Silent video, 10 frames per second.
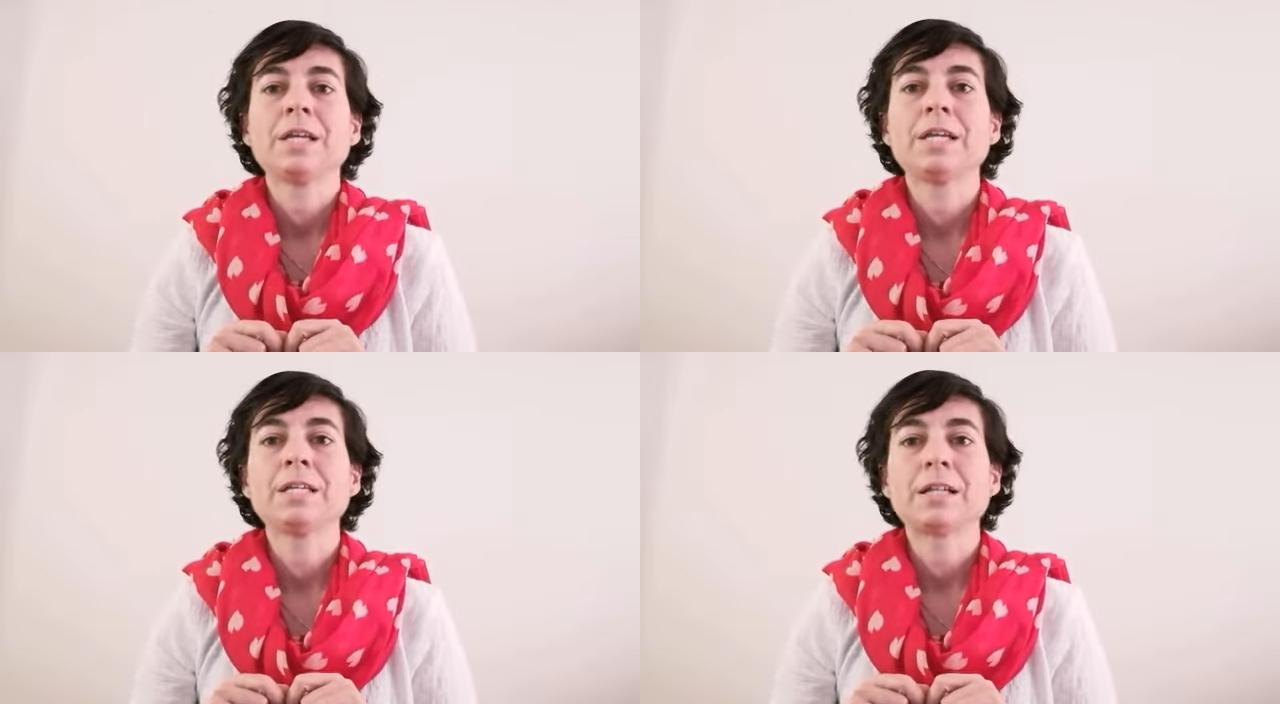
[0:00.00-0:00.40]

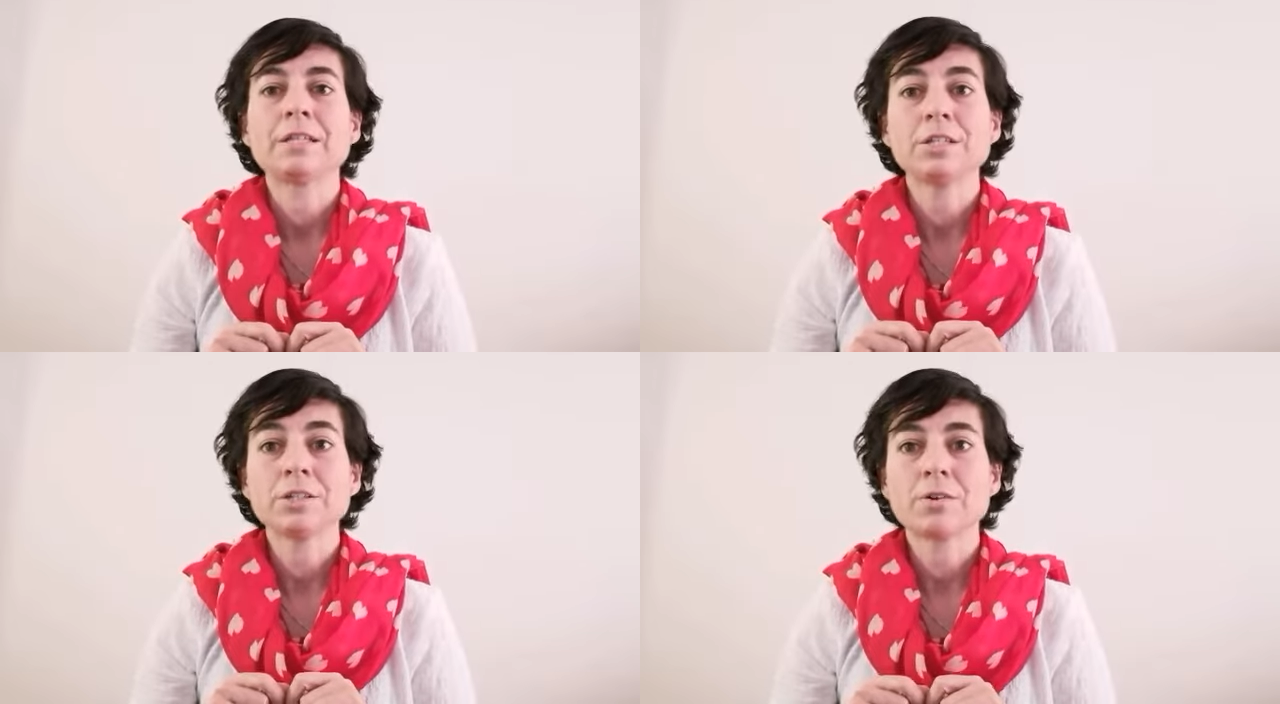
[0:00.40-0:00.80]
In
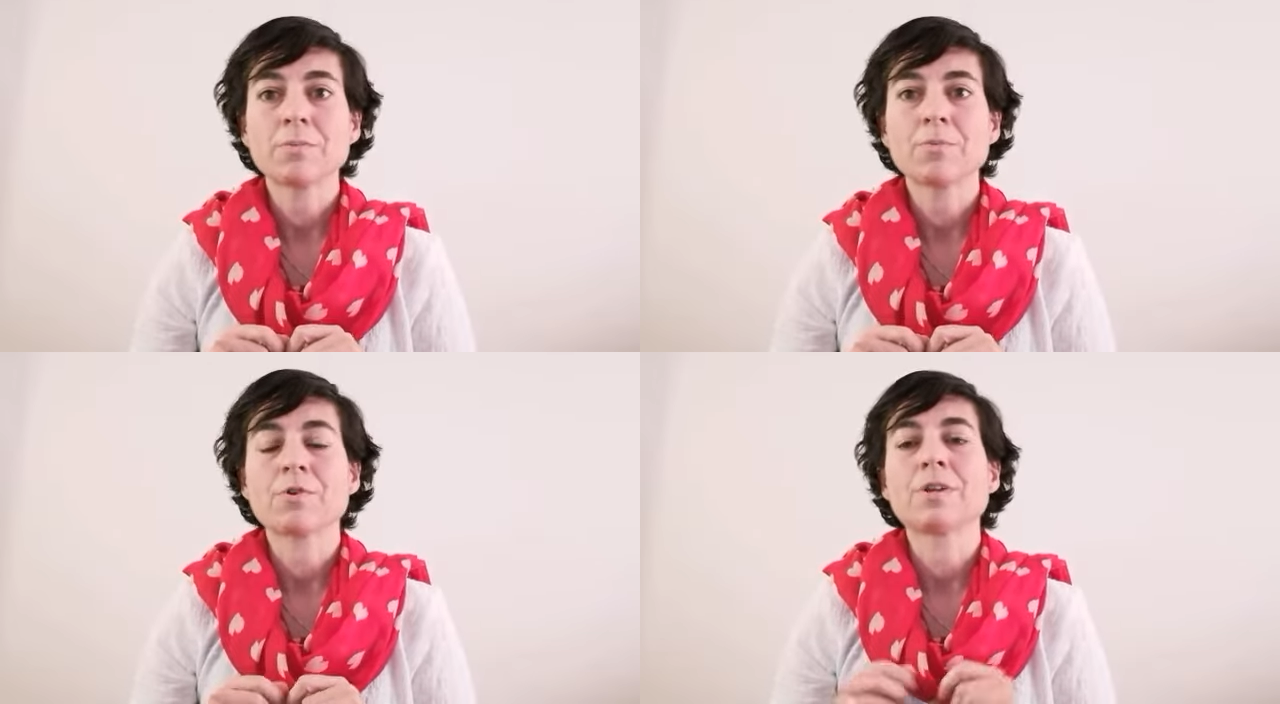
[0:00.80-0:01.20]

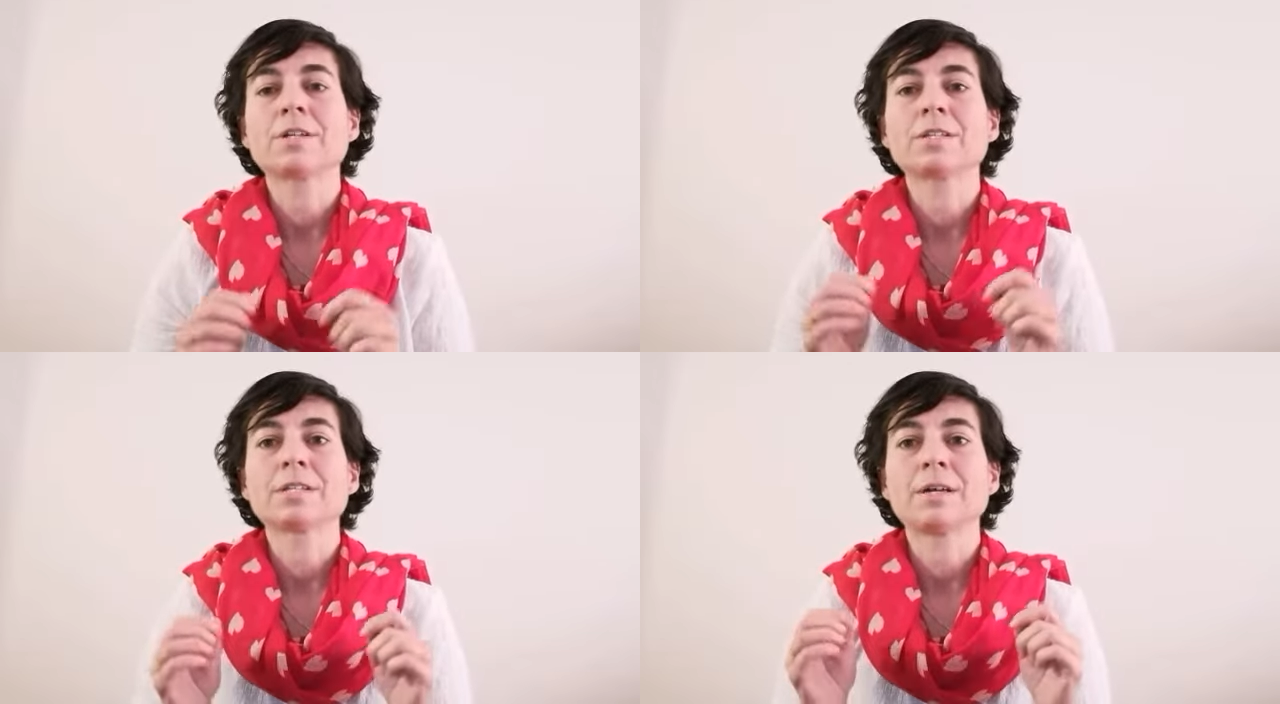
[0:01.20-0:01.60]
addition,
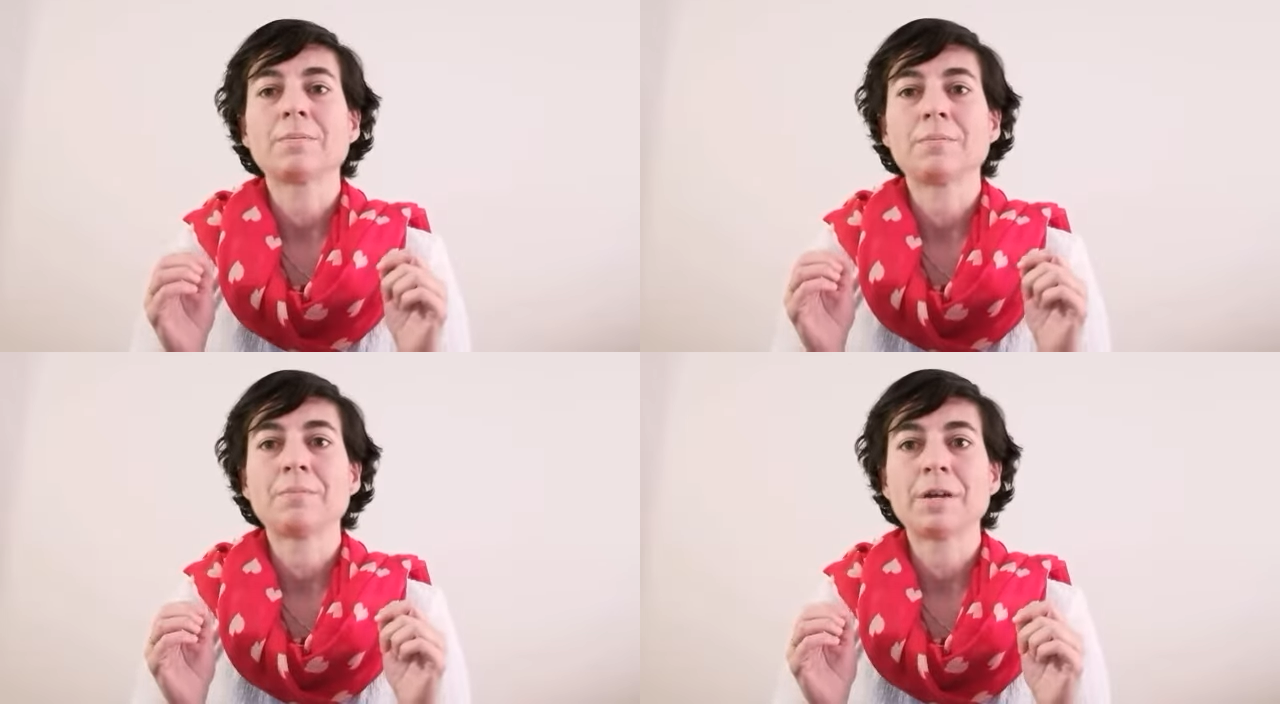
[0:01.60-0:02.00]
project's uh,
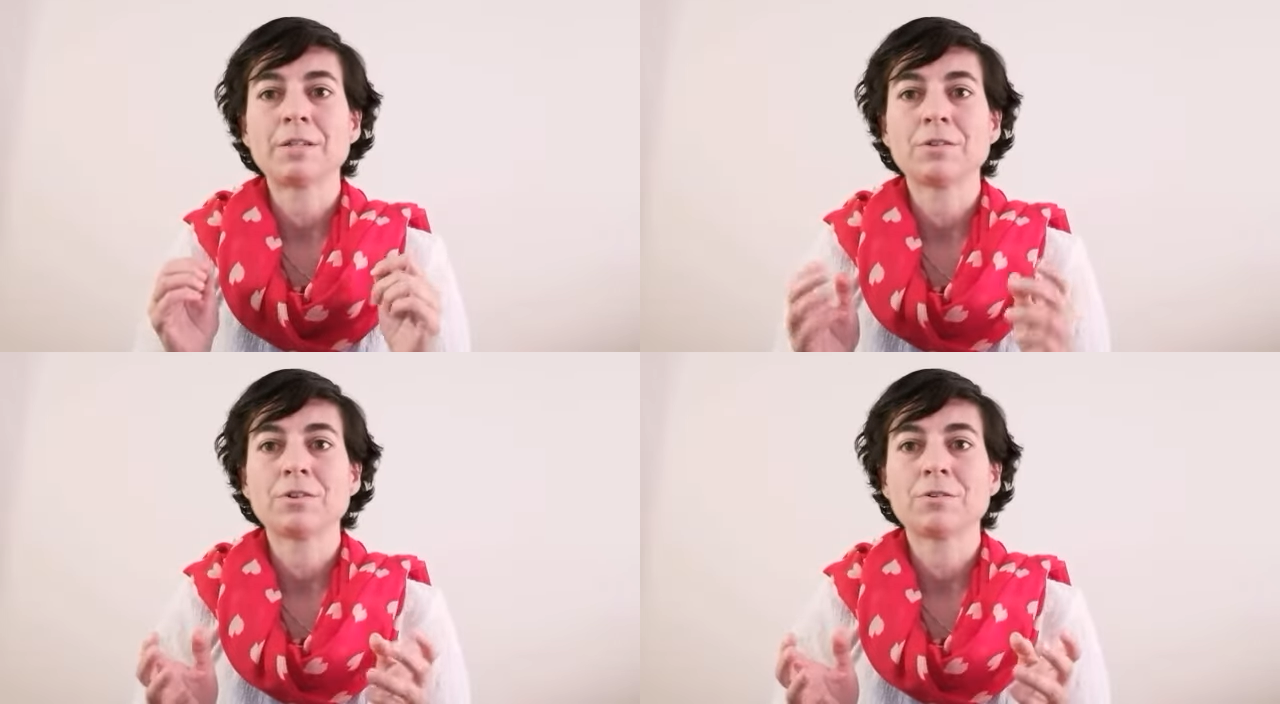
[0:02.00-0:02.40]

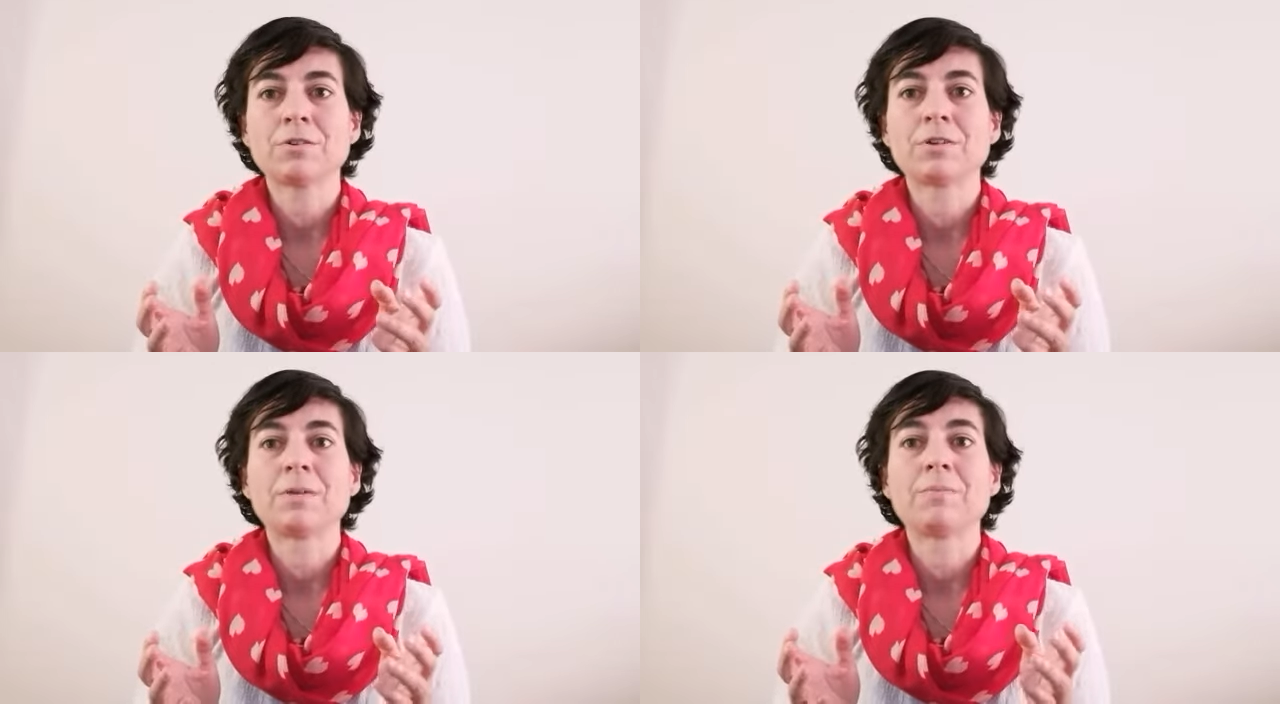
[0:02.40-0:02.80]
mentor,